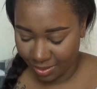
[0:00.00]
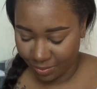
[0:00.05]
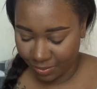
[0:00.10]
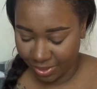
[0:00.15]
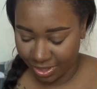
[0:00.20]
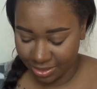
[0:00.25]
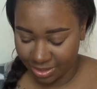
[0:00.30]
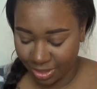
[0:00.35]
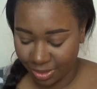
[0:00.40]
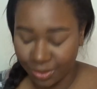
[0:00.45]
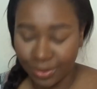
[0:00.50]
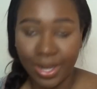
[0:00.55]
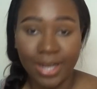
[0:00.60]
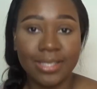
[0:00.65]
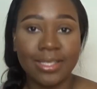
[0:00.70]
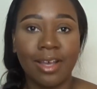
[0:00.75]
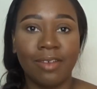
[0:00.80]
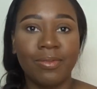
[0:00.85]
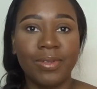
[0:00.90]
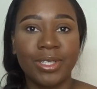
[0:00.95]
when I tell you
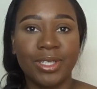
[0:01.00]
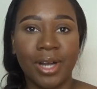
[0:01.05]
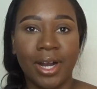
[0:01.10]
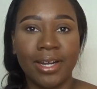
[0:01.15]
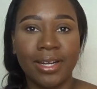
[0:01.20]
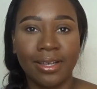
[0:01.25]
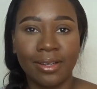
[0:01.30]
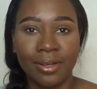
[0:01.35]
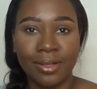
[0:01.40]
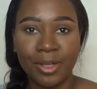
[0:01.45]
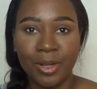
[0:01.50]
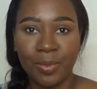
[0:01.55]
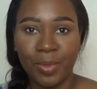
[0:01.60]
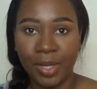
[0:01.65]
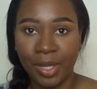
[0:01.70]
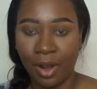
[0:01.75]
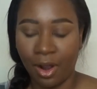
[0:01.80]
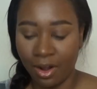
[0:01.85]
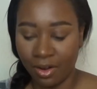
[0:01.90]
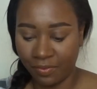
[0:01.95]
guys I've been trying to get on their
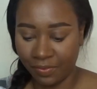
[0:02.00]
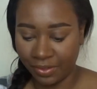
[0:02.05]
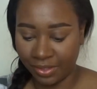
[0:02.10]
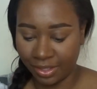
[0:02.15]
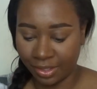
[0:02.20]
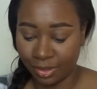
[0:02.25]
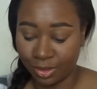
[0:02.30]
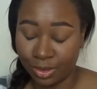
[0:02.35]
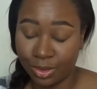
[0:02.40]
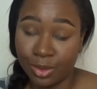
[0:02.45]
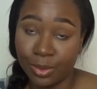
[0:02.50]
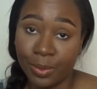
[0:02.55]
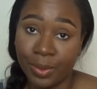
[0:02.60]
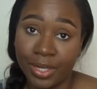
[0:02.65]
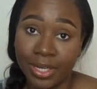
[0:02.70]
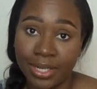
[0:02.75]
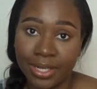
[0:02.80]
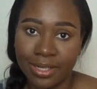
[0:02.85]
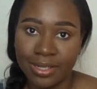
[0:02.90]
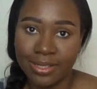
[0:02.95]
PR for like
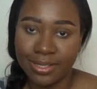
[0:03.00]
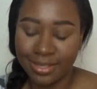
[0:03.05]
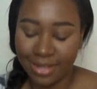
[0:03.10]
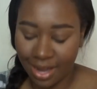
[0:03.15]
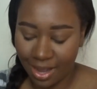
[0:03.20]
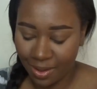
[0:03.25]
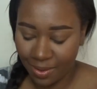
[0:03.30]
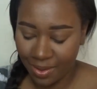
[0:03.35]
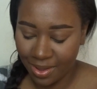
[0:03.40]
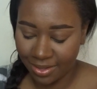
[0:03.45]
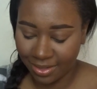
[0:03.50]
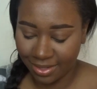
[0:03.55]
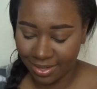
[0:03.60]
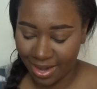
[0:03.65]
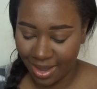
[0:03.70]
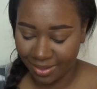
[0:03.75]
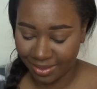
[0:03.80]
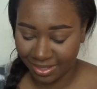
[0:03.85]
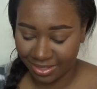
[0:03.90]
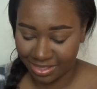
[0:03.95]
3 years now, and
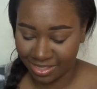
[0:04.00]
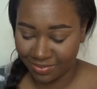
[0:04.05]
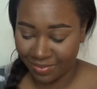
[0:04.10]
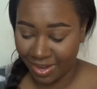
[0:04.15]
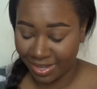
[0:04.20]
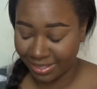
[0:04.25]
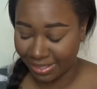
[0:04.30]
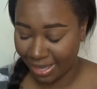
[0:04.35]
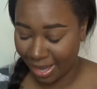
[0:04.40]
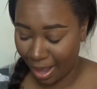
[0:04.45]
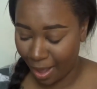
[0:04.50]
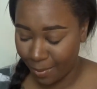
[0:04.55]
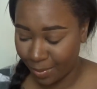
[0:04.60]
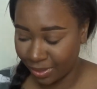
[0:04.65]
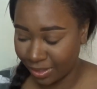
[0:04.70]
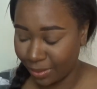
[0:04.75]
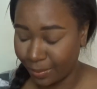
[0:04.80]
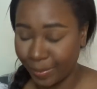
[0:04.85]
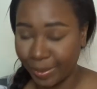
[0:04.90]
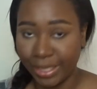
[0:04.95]
now that it's finally
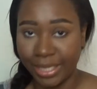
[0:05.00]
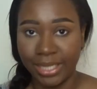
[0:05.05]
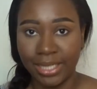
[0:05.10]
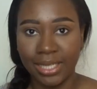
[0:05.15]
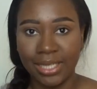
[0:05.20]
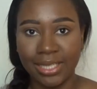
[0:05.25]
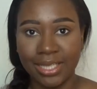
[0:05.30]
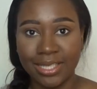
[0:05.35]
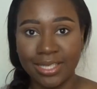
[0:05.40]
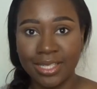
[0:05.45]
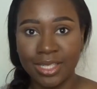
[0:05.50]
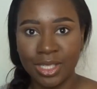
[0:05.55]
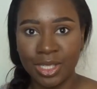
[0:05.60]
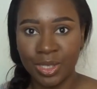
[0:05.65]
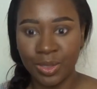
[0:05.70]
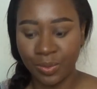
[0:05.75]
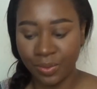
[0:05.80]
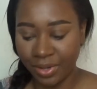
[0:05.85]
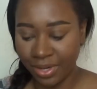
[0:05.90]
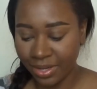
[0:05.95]
happened, I'm like, this is
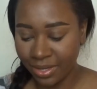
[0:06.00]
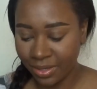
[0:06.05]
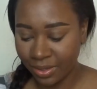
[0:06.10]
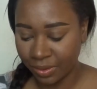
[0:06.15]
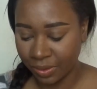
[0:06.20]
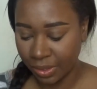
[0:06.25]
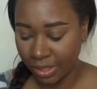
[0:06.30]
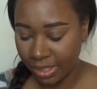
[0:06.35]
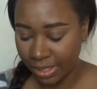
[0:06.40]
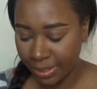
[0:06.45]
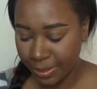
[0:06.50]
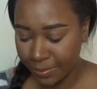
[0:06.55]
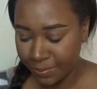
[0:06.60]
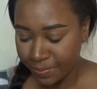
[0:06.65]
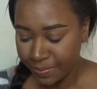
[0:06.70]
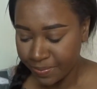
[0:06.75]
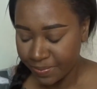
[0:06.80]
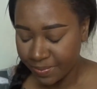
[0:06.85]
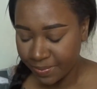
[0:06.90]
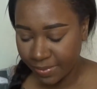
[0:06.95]
surreal.
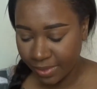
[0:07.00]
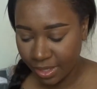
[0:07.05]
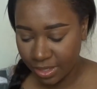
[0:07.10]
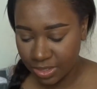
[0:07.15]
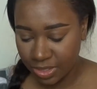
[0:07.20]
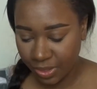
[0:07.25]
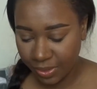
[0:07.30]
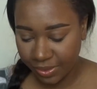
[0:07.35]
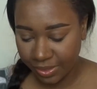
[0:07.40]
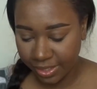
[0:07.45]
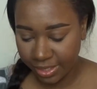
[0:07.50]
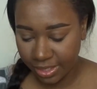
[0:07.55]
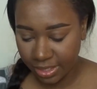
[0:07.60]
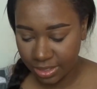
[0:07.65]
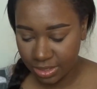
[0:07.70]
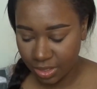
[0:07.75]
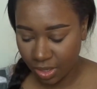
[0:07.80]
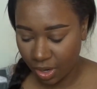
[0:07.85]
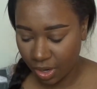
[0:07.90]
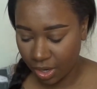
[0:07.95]
So
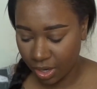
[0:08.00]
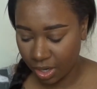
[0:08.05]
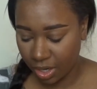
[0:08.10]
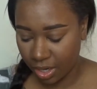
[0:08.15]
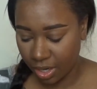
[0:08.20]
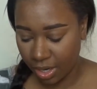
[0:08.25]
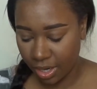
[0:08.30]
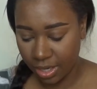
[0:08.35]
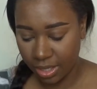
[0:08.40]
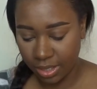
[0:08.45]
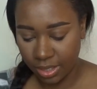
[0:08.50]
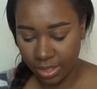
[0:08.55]
these are